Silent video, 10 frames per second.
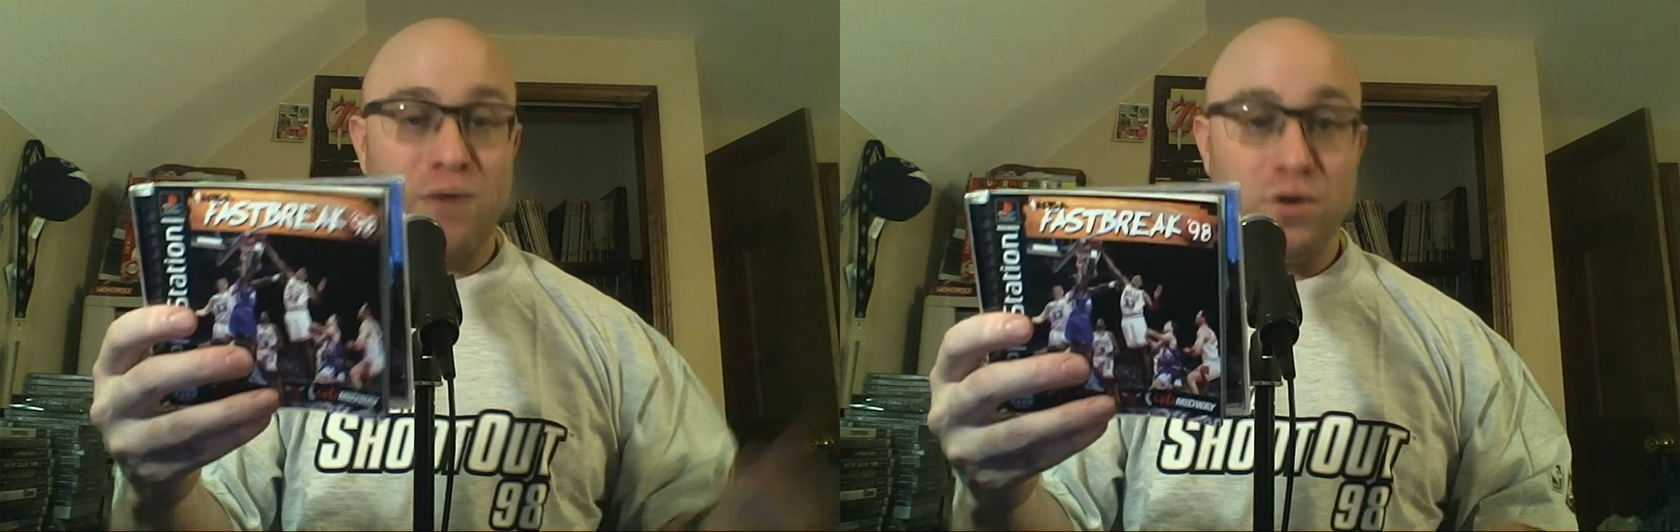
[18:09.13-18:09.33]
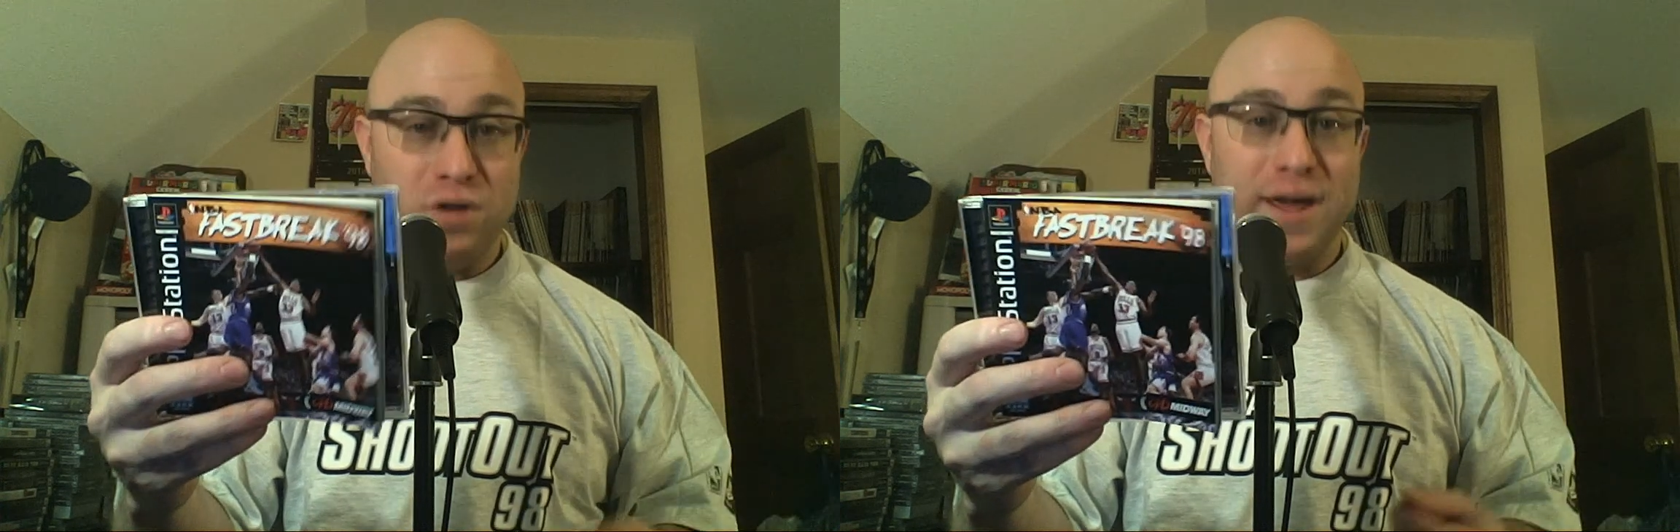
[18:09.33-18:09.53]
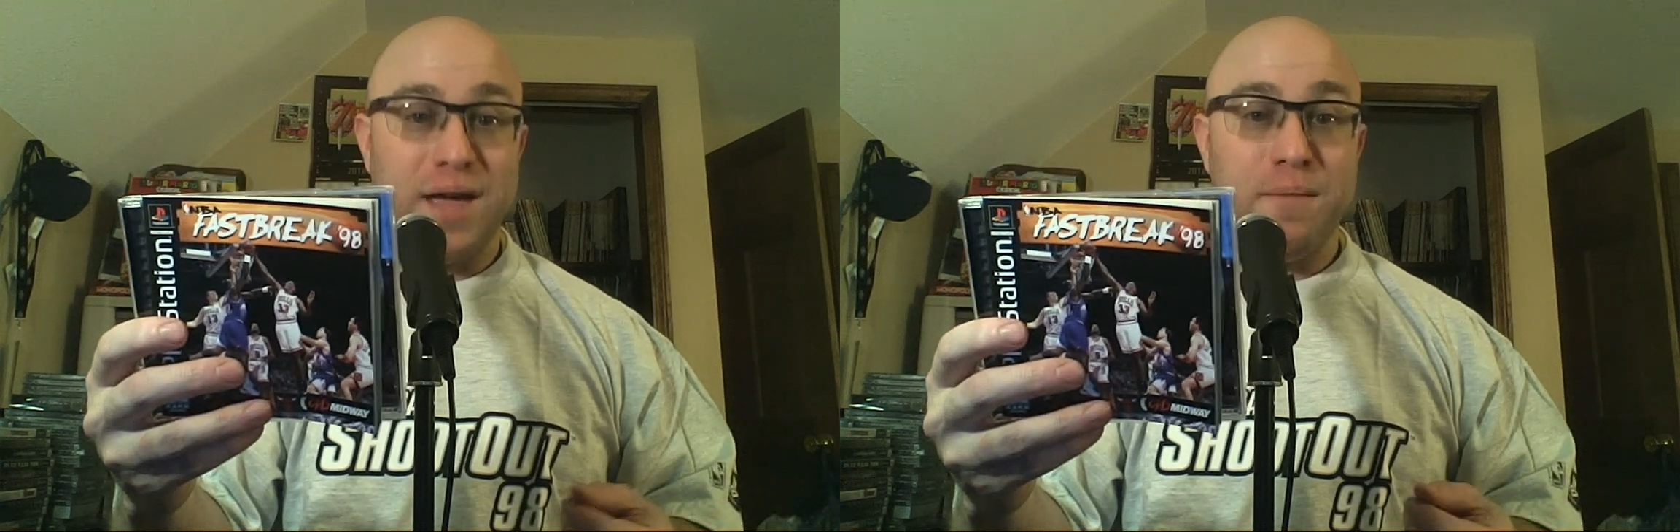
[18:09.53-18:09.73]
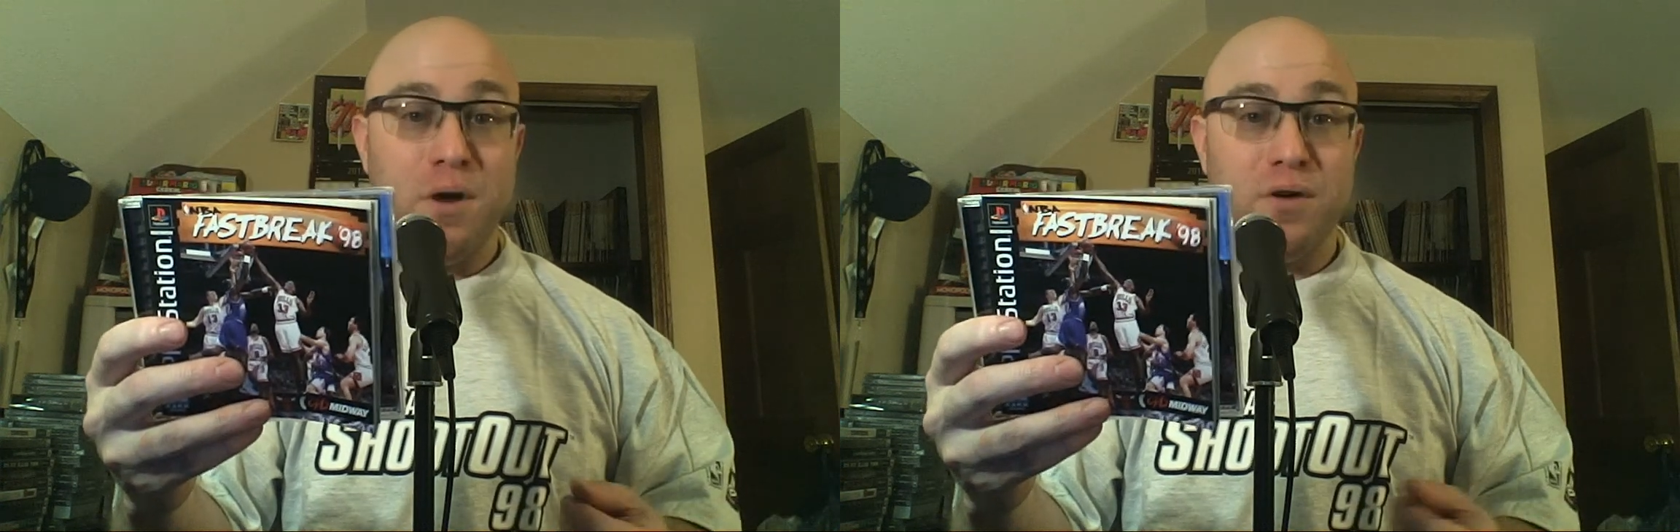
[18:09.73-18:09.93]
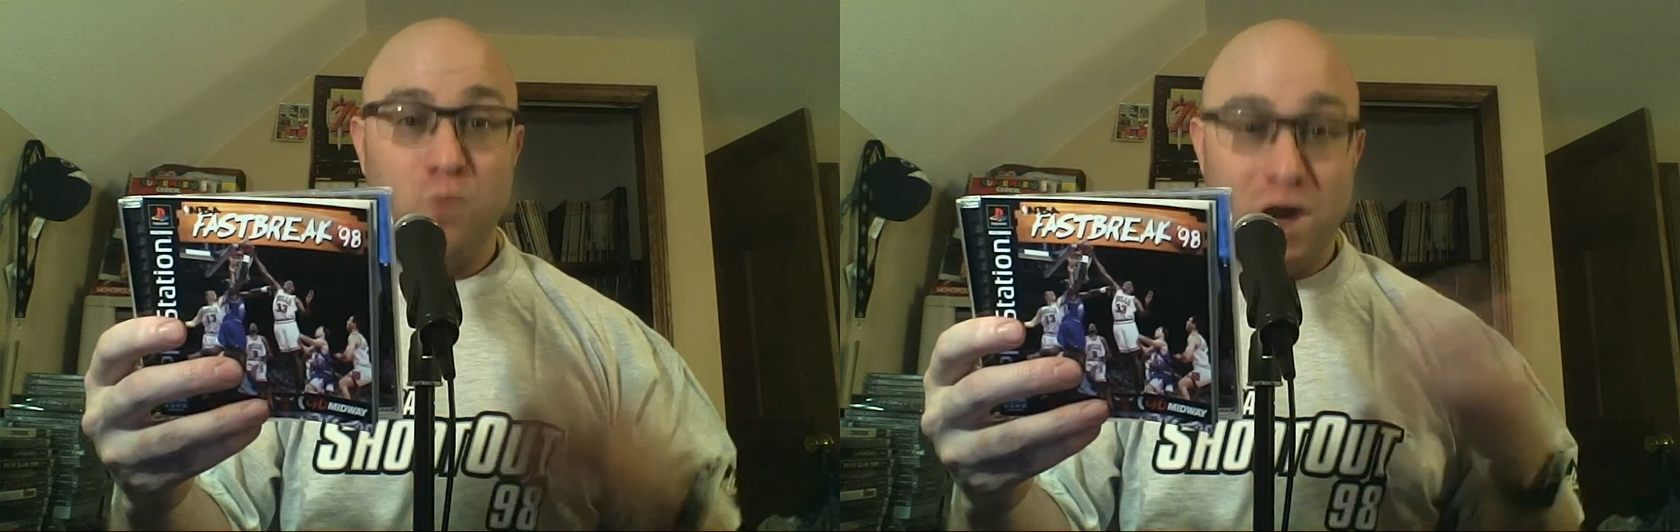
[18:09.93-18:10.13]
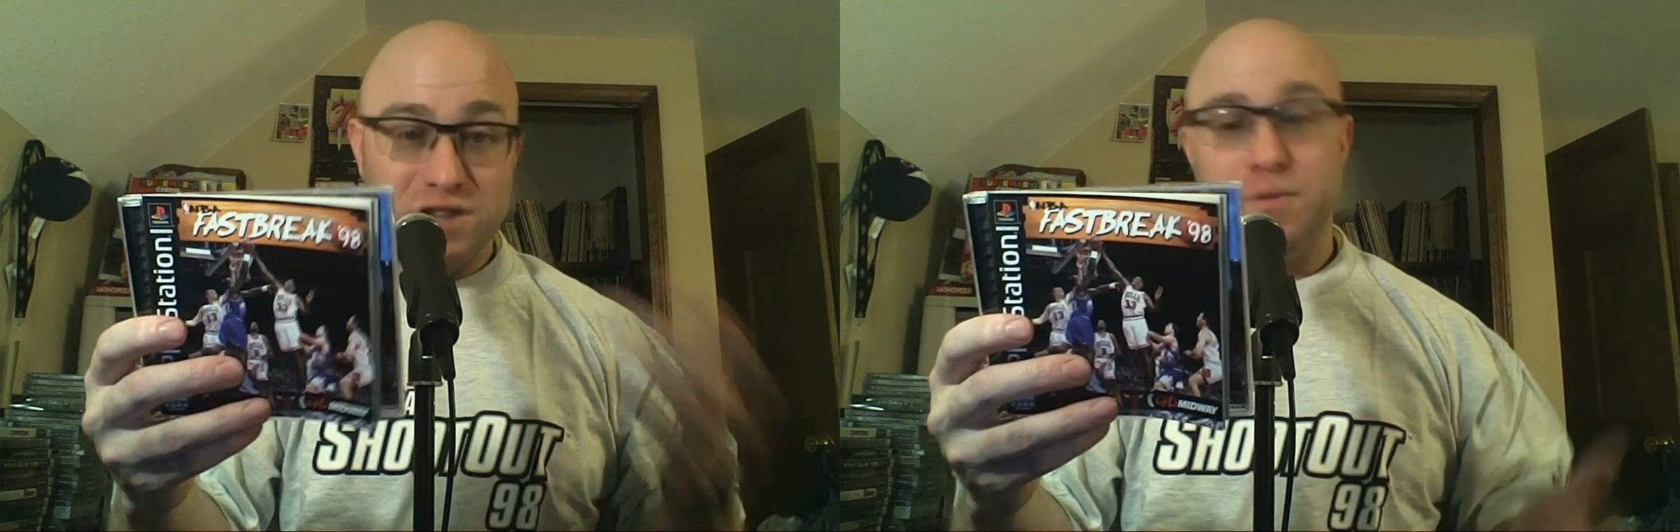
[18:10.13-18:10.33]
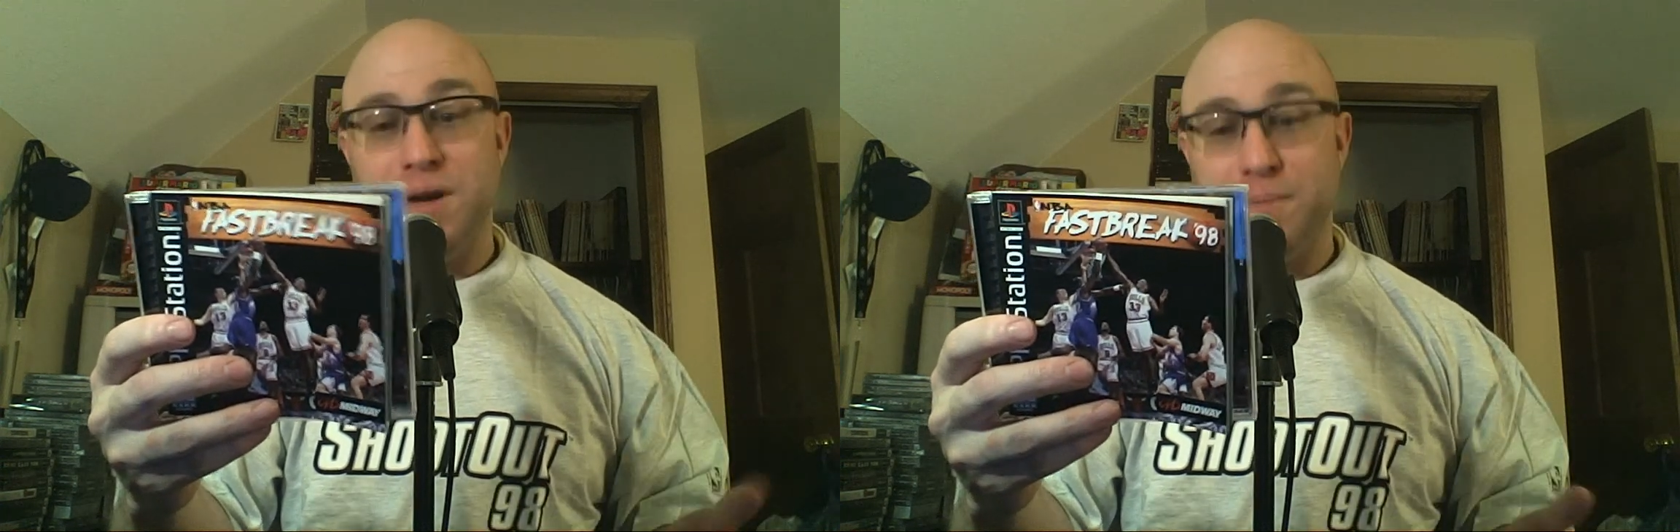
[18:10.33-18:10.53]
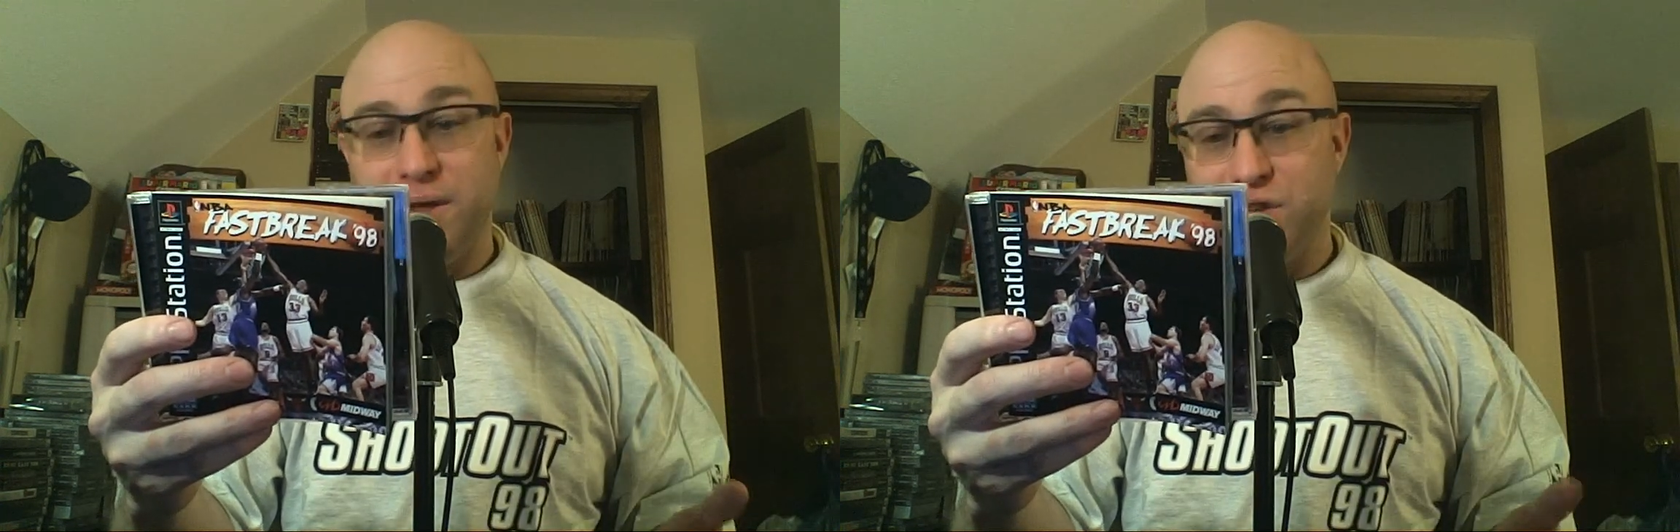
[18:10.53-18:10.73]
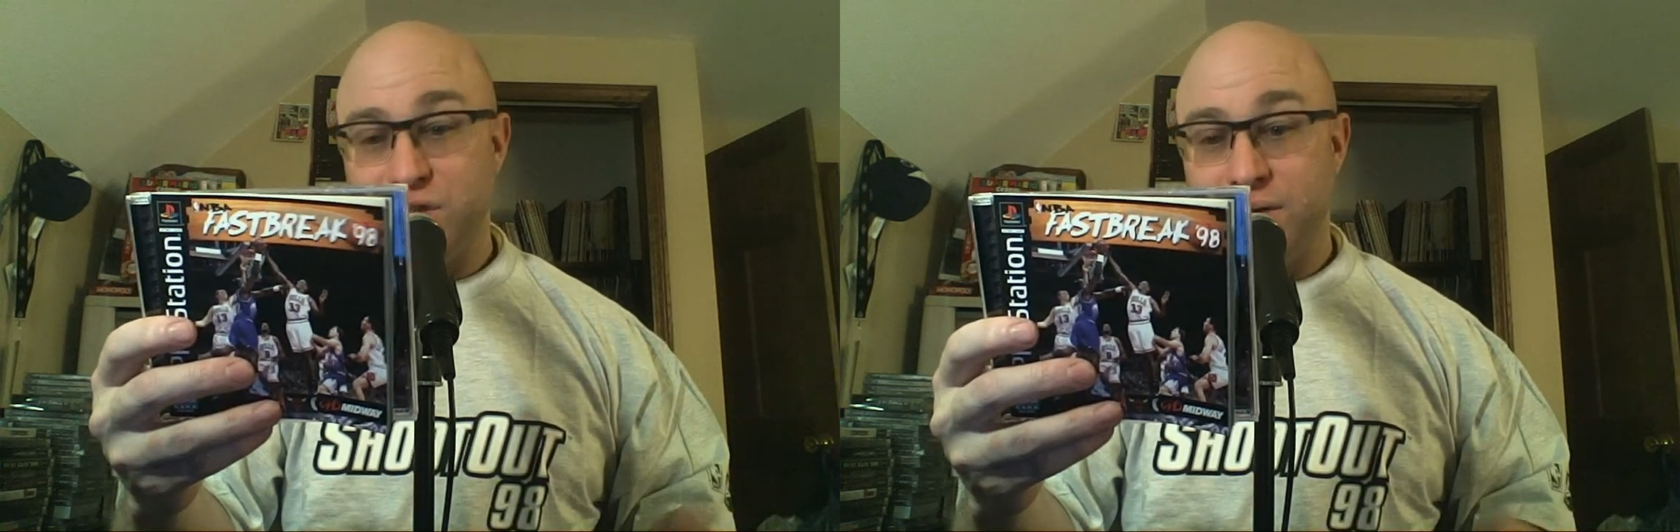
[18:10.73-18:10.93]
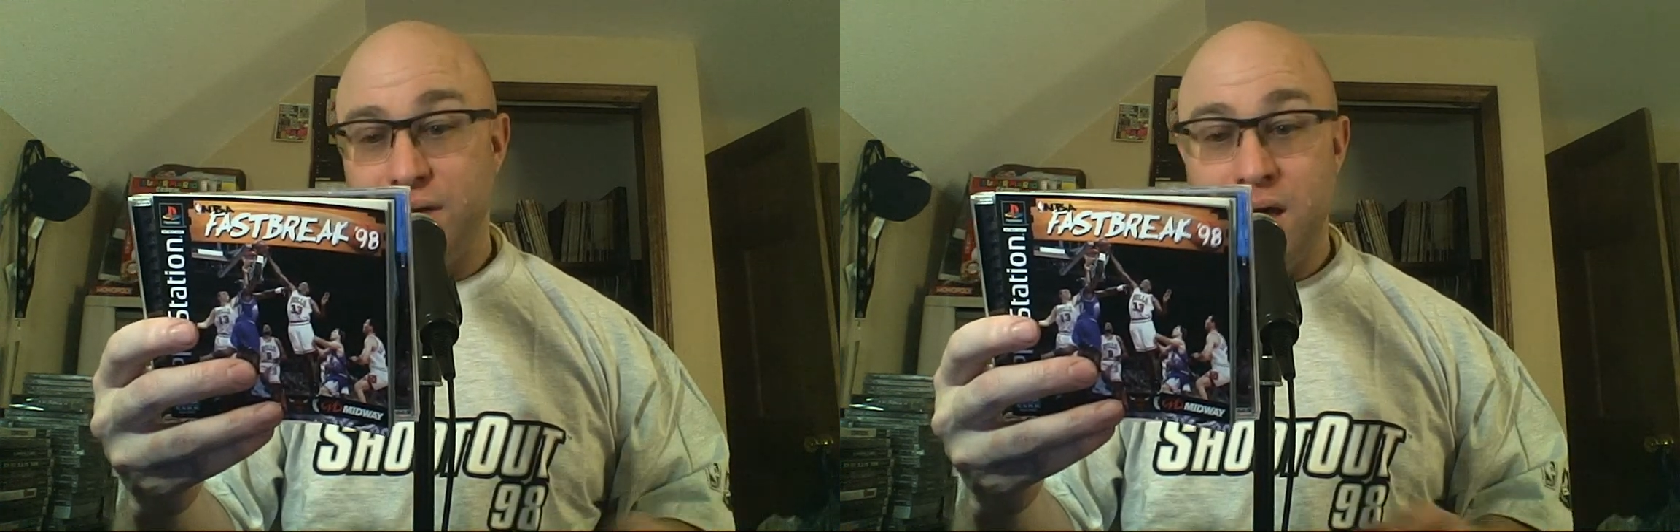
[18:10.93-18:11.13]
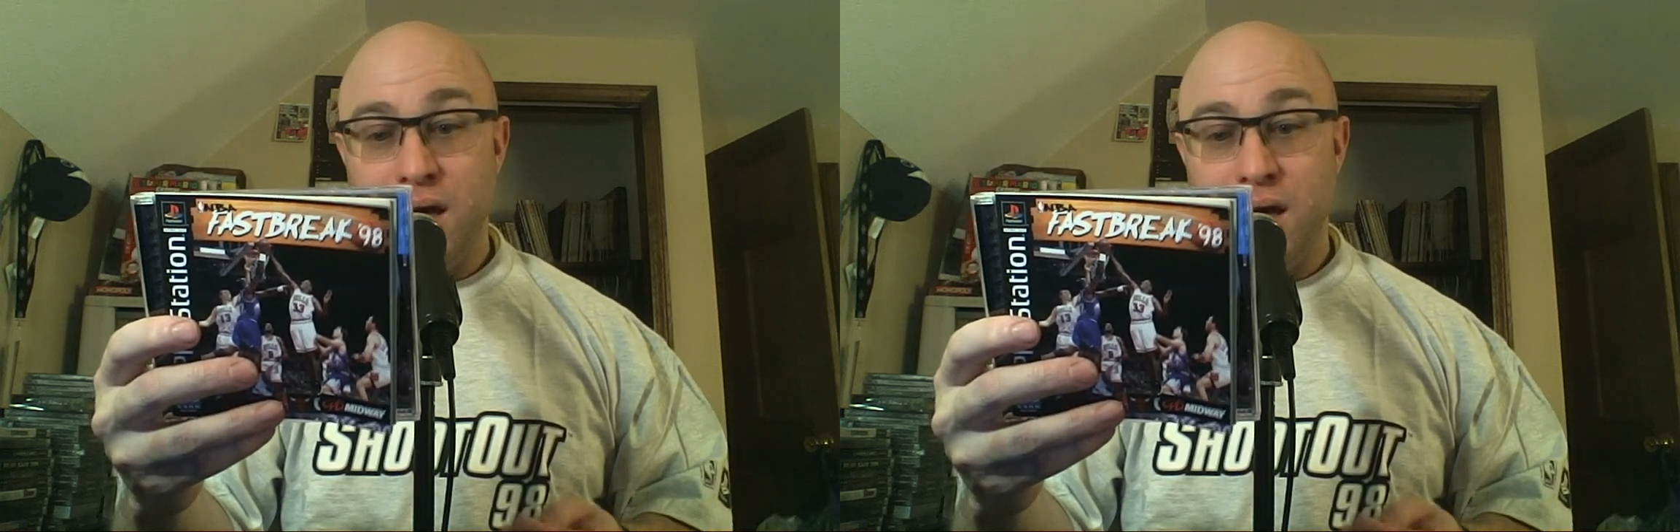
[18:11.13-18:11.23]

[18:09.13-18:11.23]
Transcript: we're talking about roster manipulation.